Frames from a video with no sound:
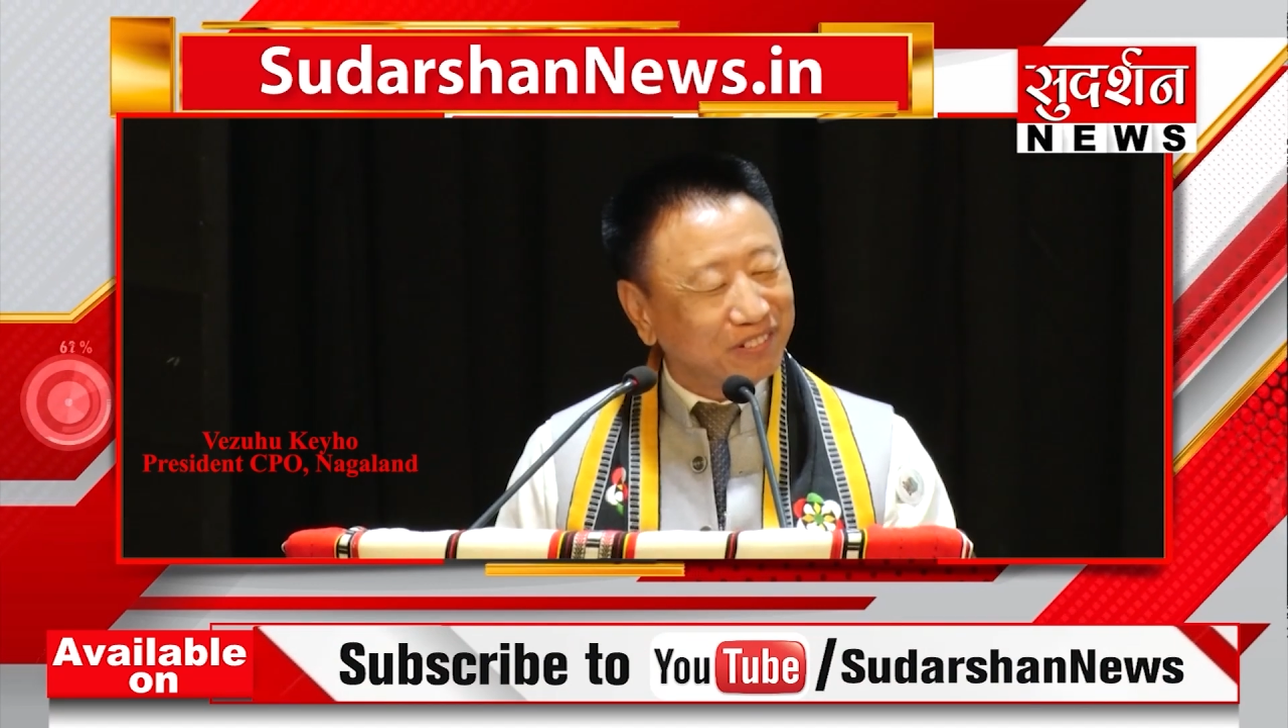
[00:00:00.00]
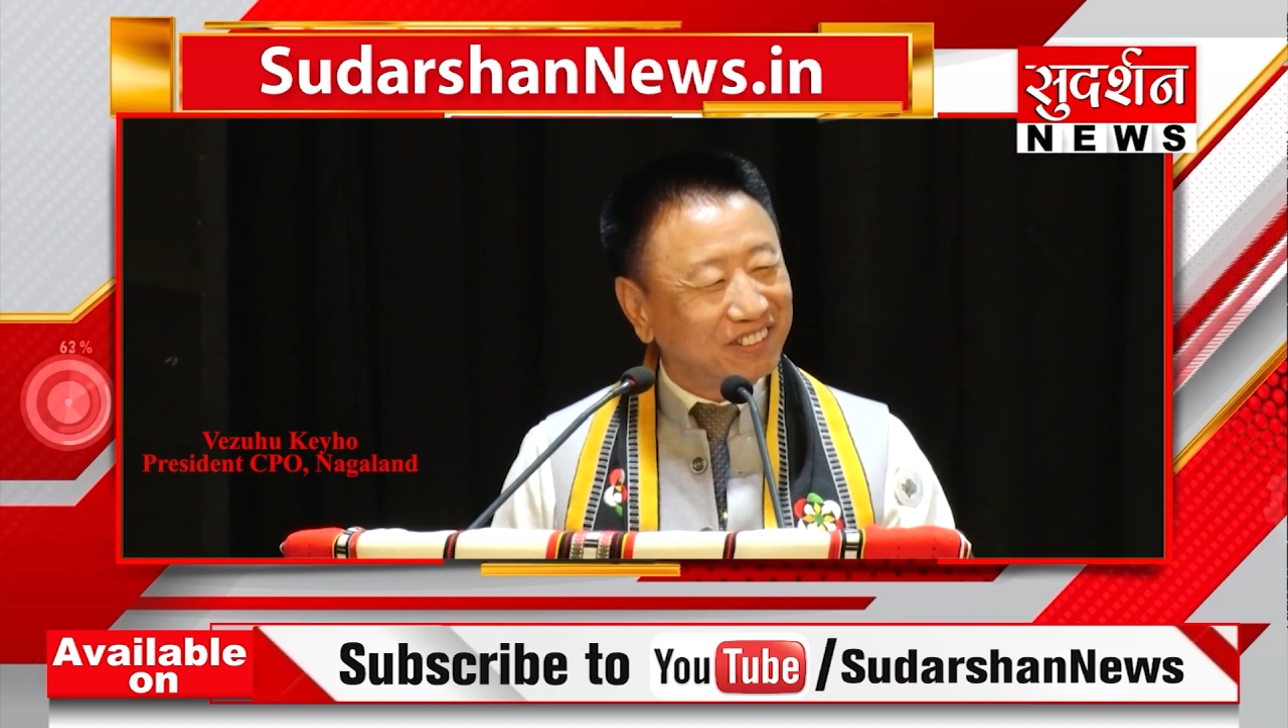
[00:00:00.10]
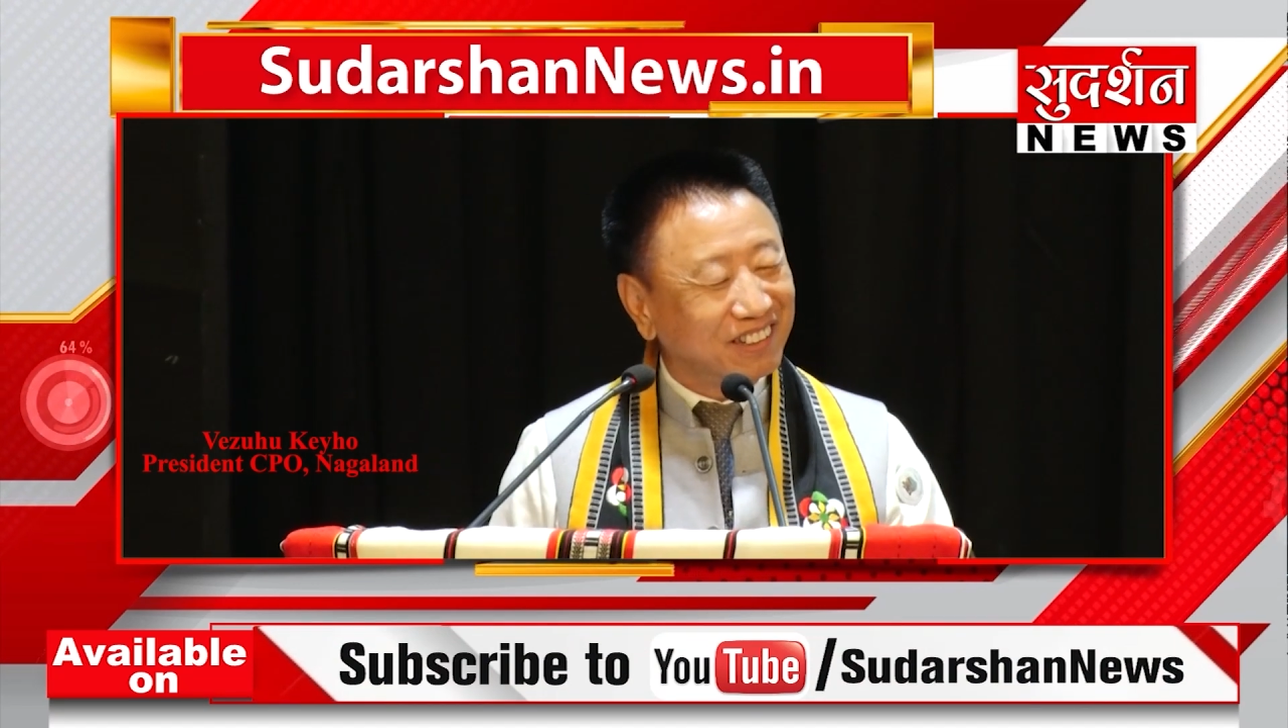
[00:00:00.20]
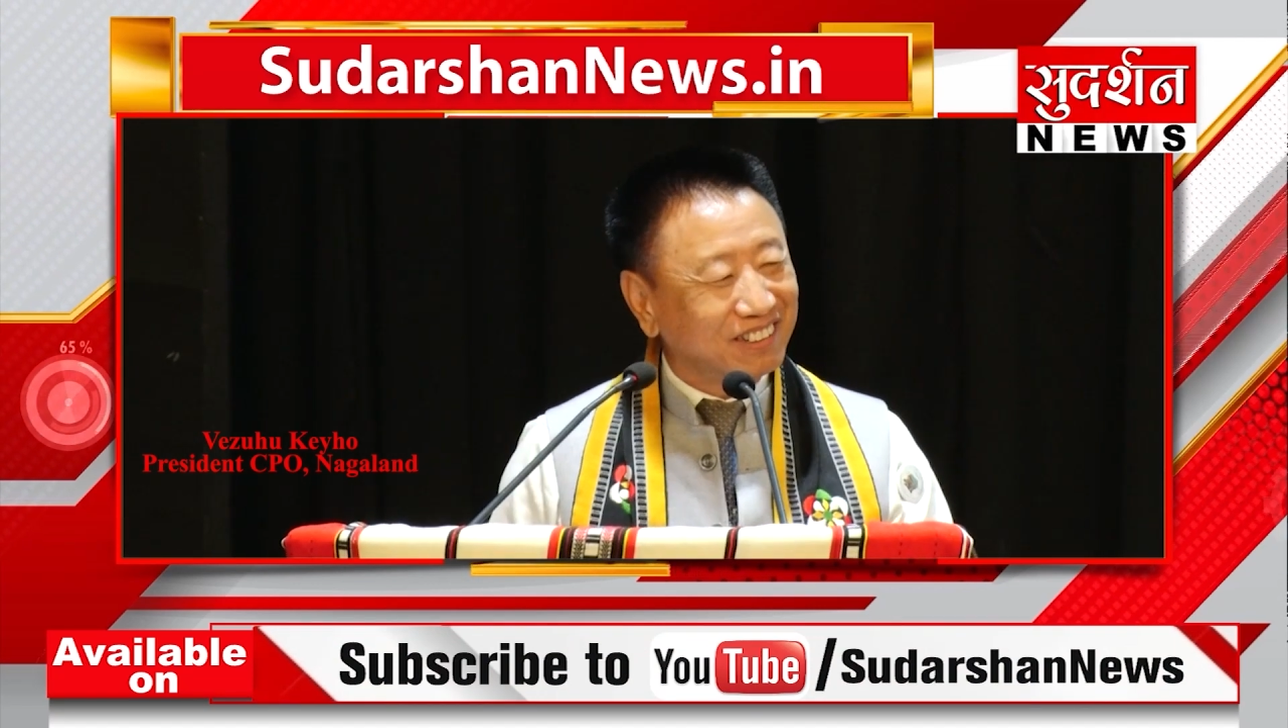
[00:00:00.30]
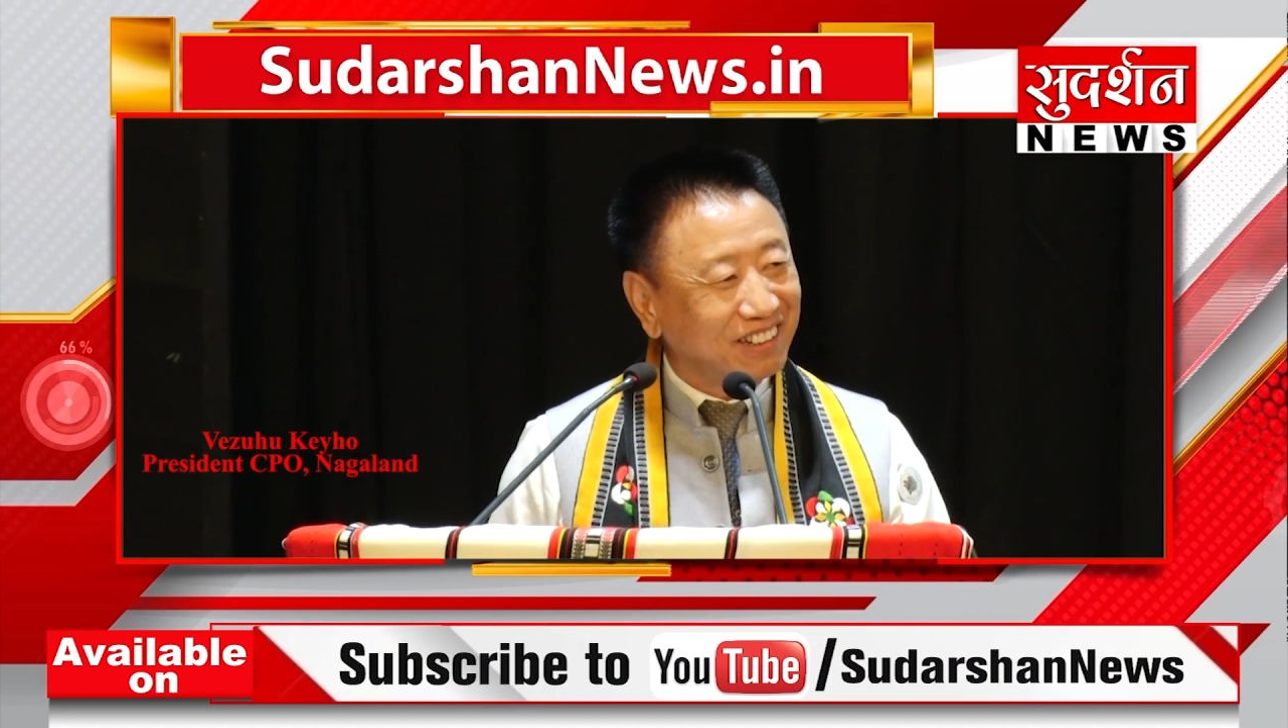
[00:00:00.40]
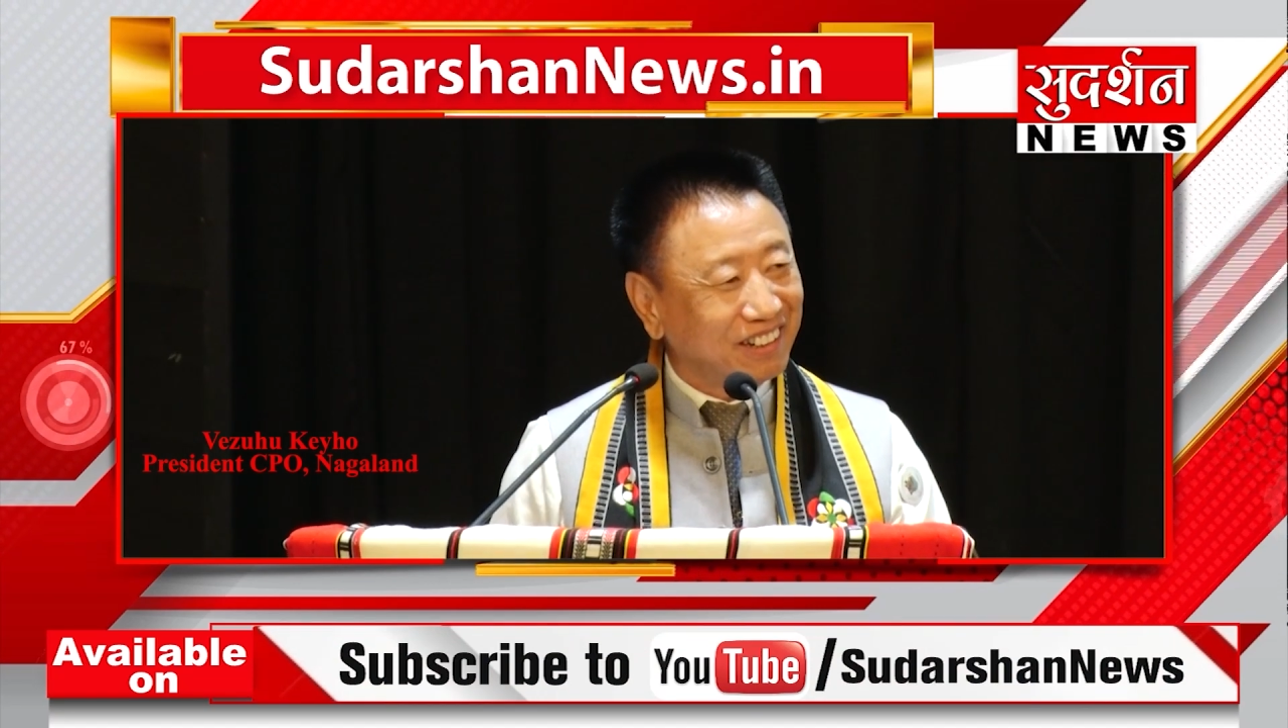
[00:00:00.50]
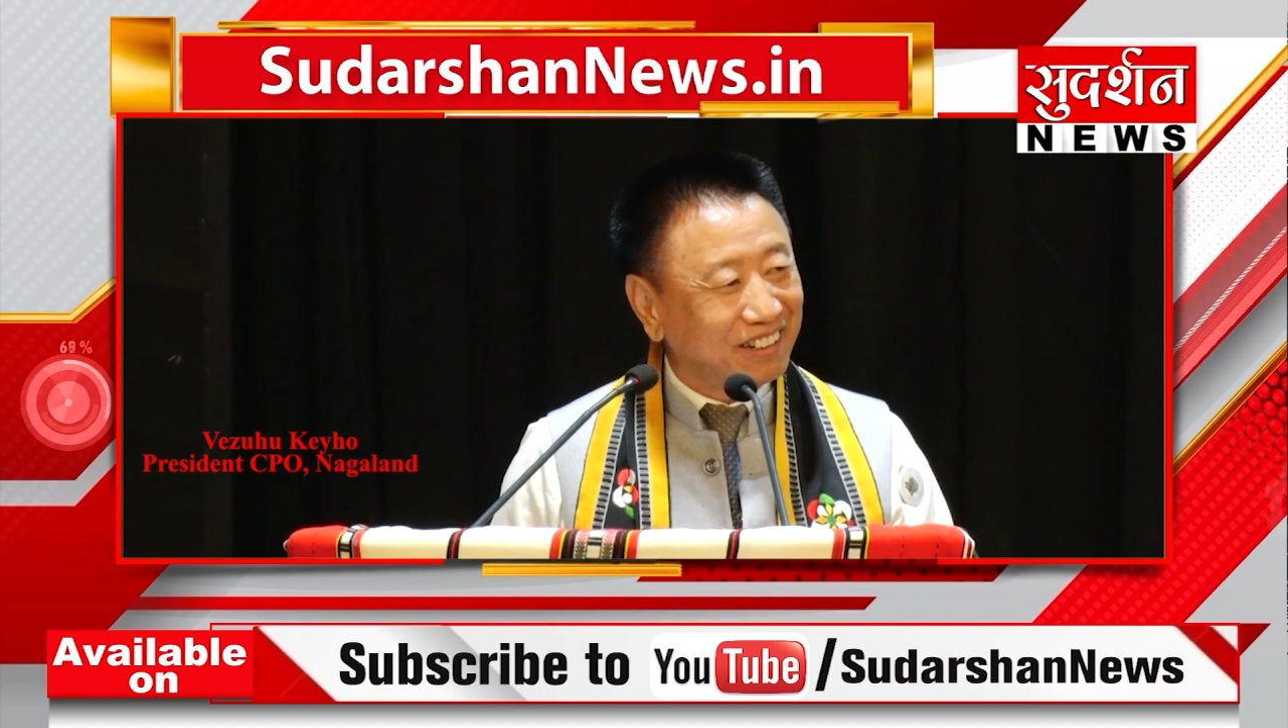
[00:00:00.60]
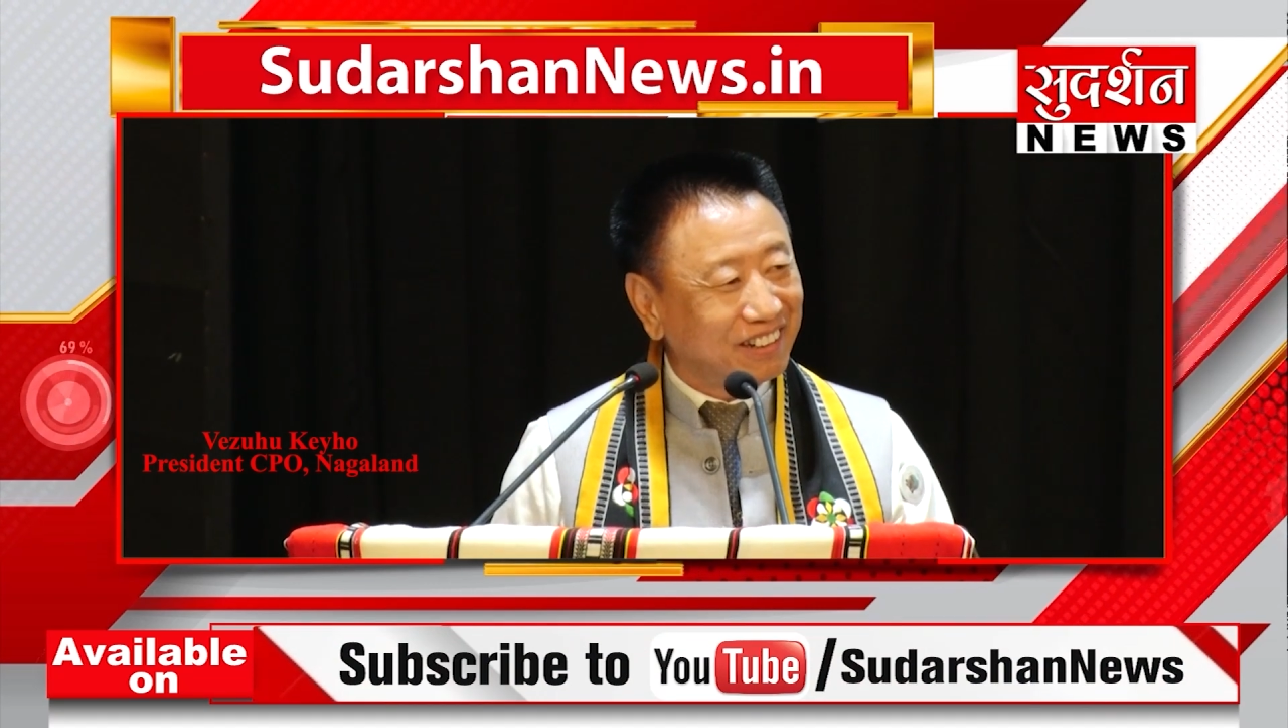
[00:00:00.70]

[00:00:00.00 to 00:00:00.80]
President